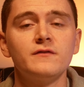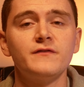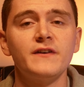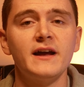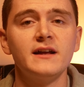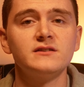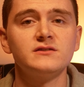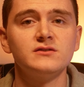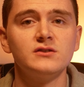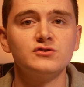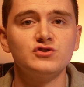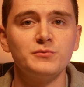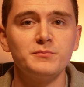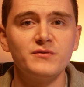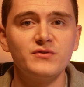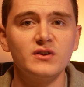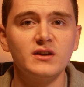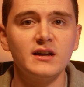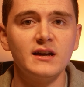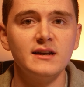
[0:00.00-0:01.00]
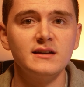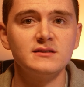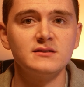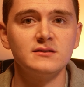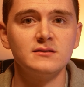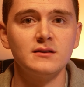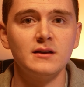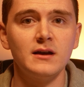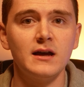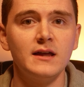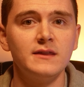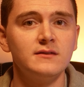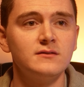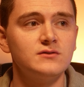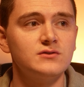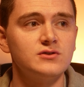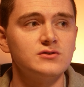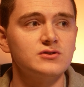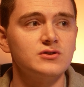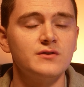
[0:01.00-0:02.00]
your fans at the top of the case
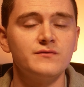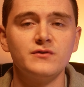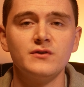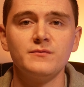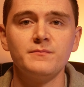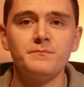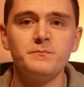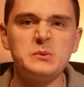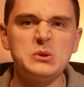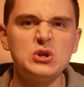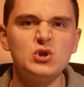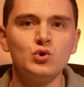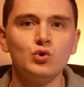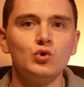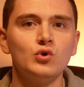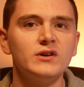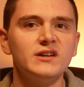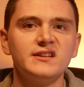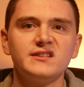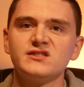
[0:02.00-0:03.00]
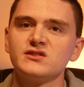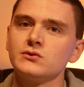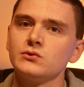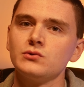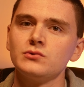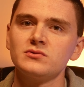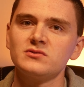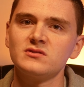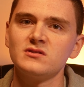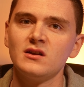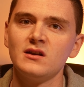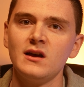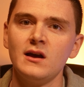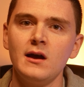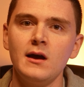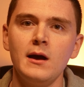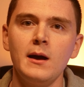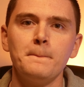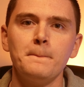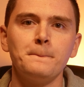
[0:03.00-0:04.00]
and just go for pure exhaust,
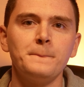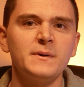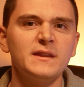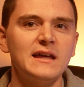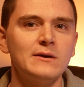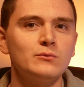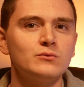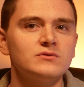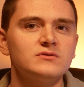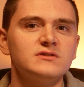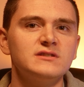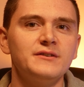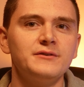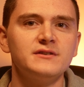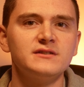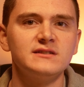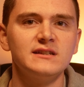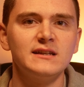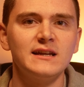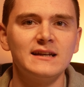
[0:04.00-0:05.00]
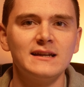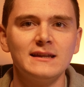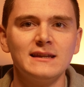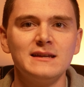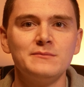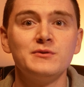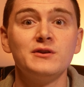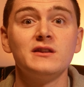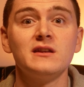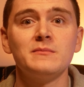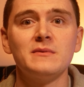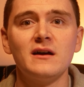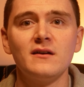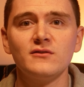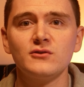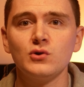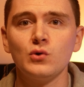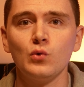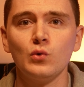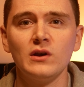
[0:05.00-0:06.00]
but that will seriously kind of limit the amount
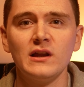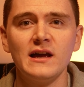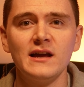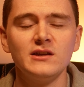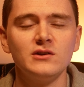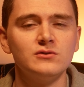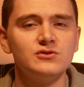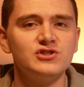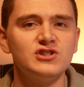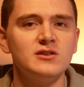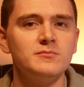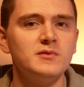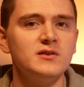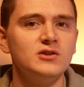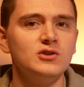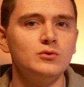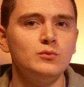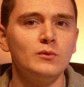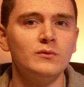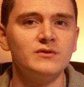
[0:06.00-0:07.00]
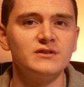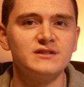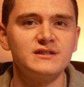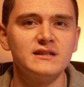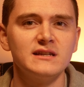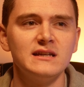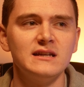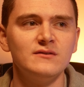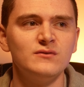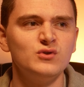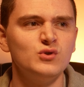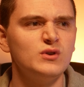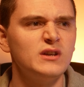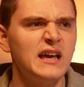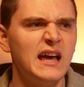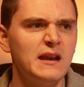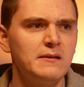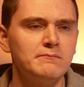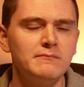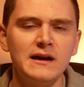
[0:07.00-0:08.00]
of cool air your GPU will receive. You
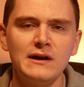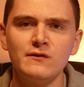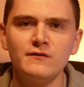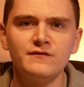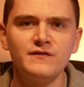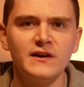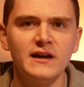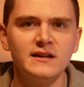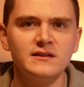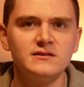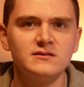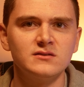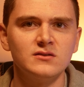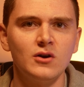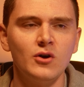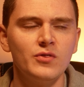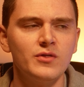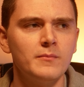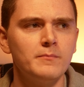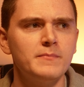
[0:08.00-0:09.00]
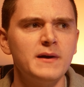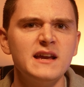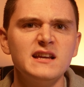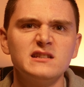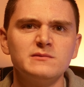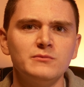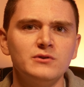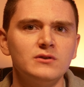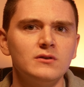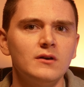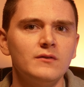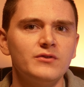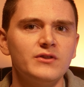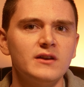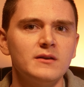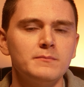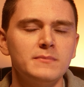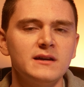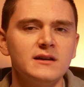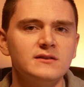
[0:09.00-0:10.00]
can mount fans on the basement of
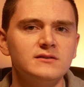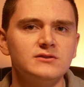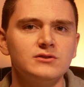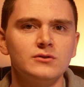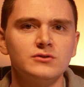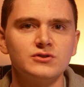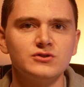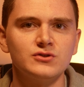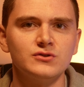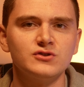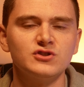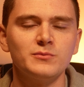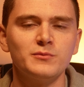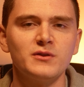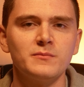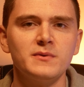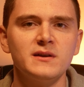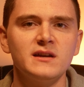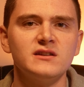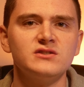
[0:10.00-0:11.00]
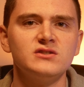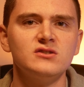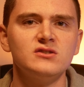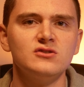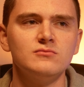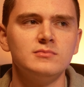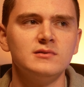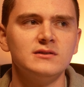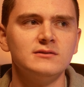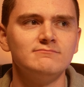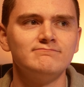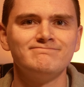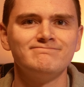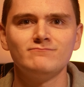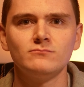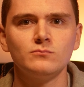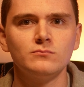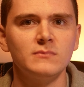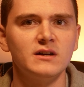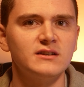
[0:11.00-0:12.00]
the PSU, just on top of the PSU, but
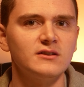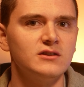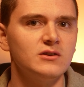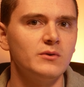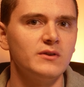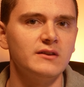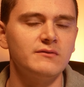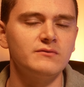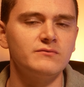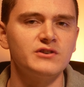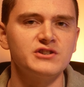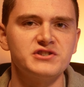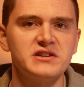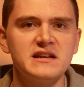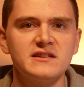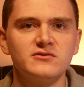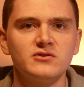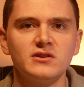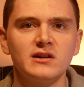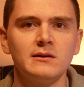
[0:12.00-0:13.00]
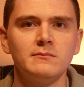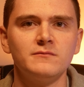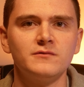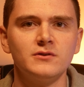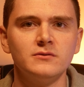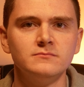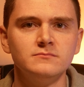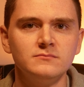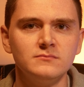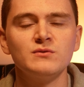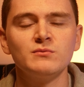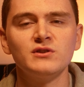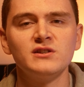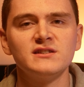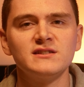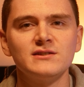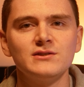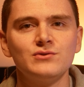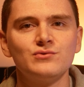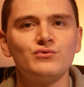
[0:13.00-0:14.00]
I don't know where the fresh air is going to come from. So I'm
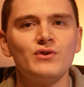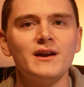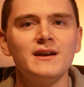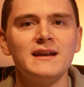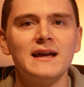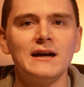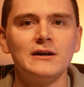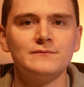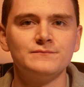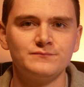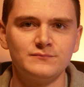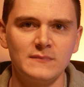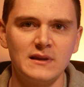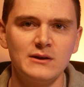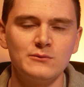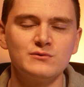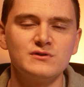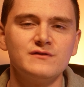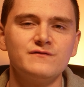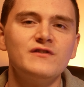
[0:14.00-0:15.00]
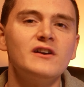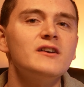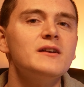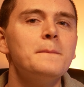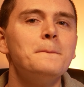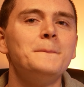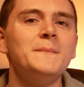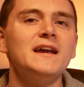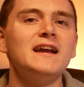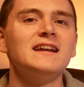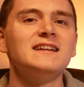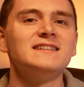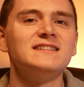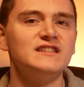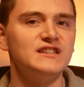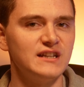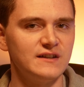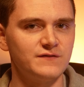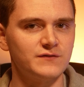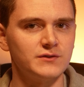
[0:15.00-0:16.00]
going to tell you right now, it was a very big
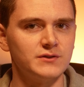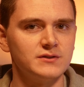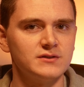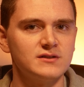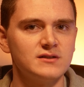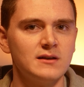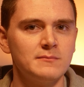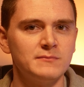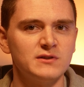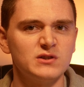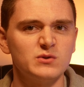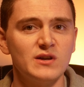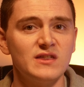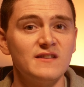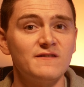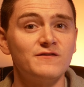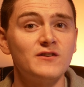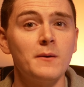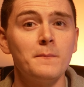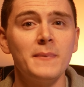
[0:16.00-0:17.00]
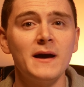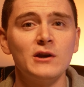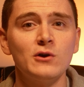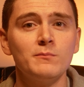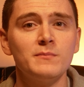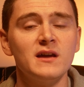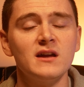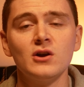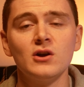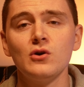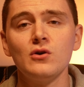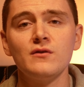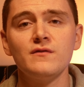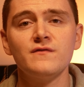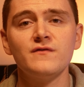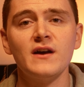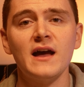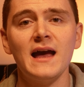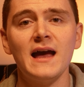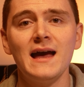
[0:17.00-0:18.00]
difference between the front panel being
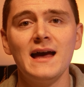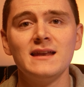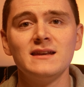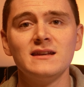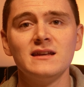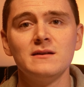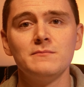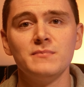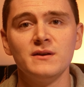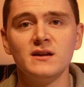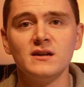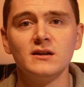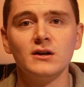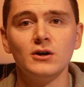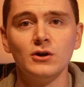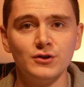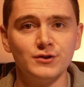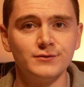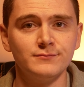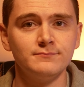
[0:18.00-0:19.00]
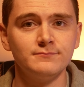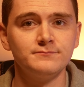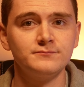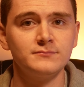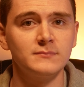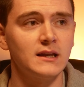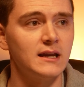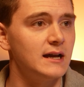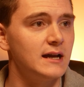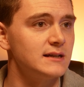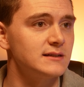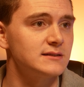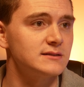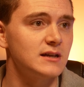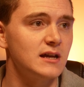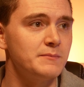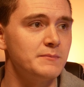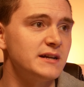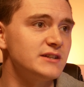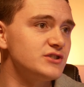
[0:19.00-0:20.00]
off and it being on, as
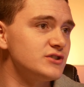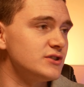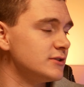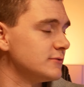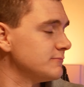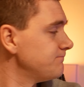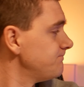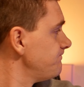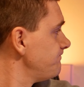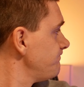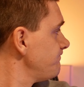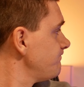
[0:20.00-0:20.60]
I imagine